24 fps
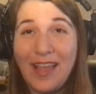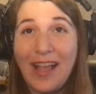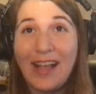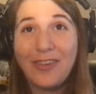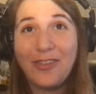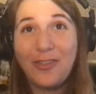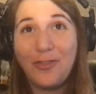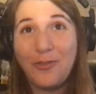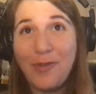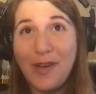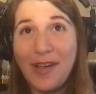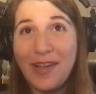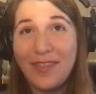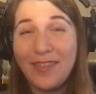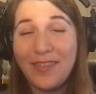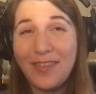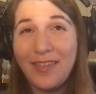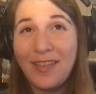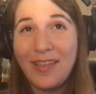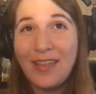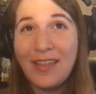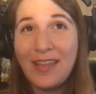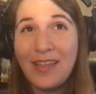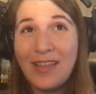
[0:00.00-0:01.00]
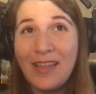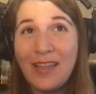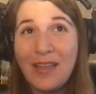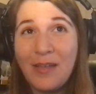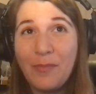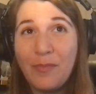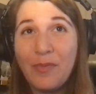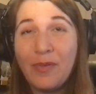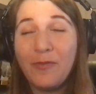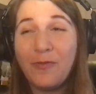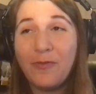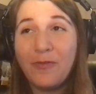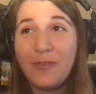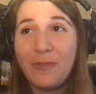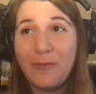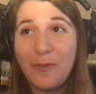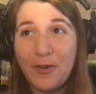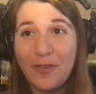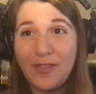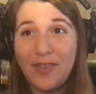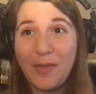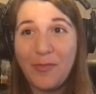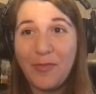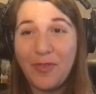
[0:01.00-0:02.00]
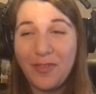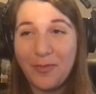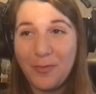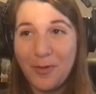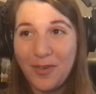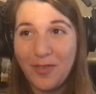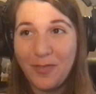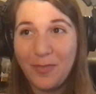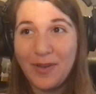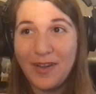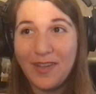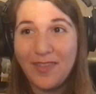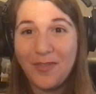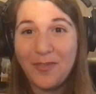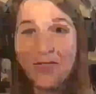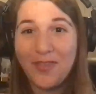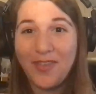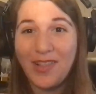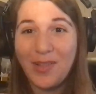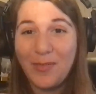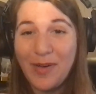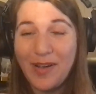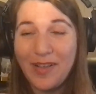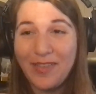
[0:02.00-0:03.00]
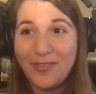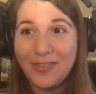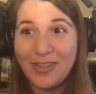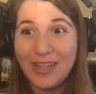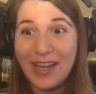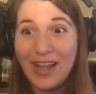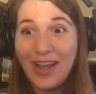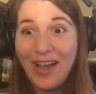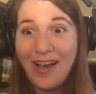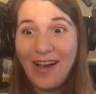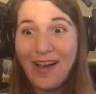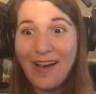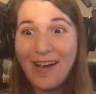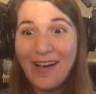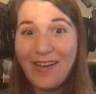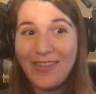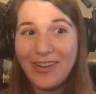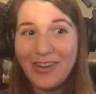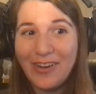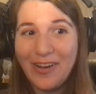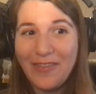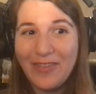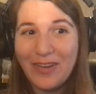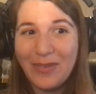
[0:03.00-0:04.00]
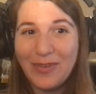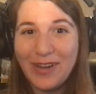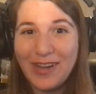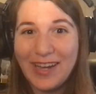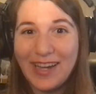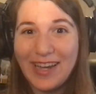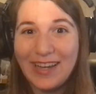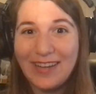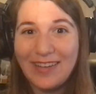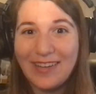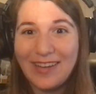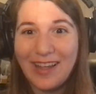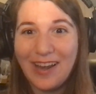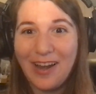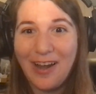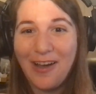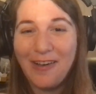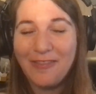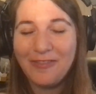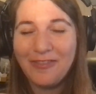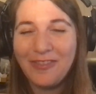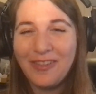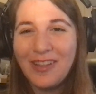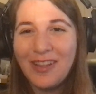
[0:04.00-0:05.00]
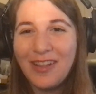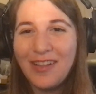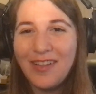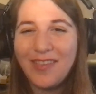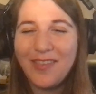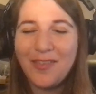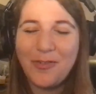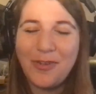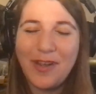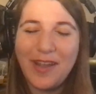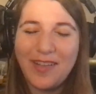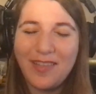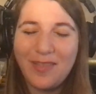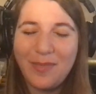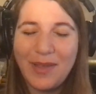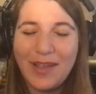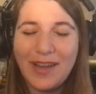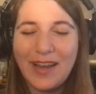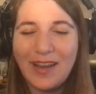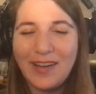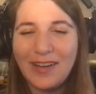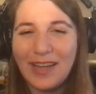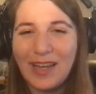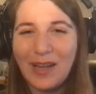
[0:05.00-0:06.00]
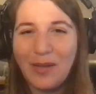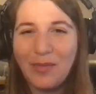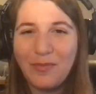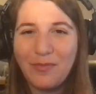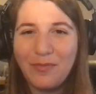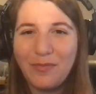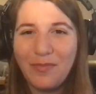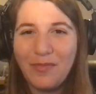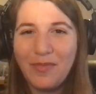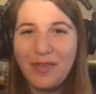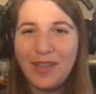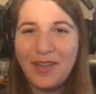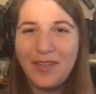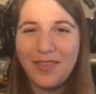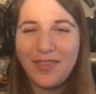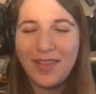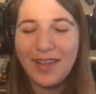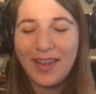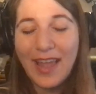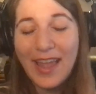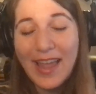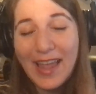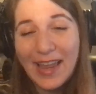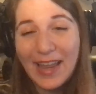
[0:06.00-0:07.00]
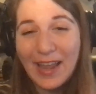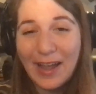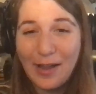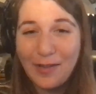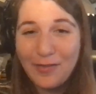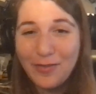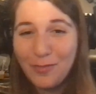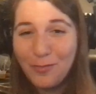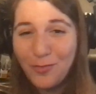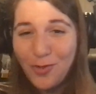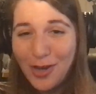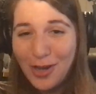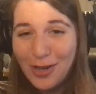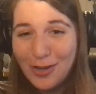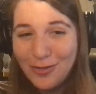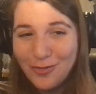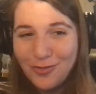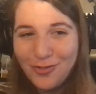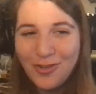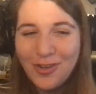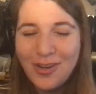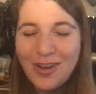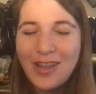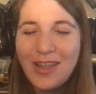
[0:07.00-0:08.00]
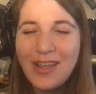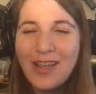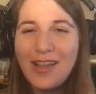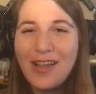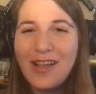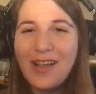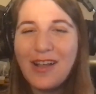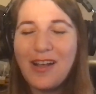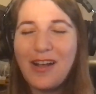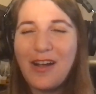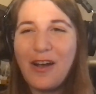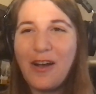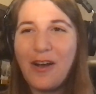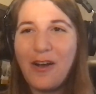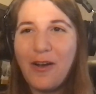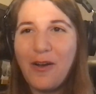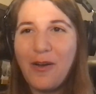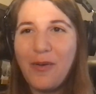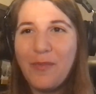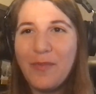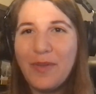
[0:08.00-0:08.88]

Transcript: actually twice. But the first time was the worst because it was on the bus. We're like, we don't have any money to get off. So a nice man had to he was like, hey, I have some change. And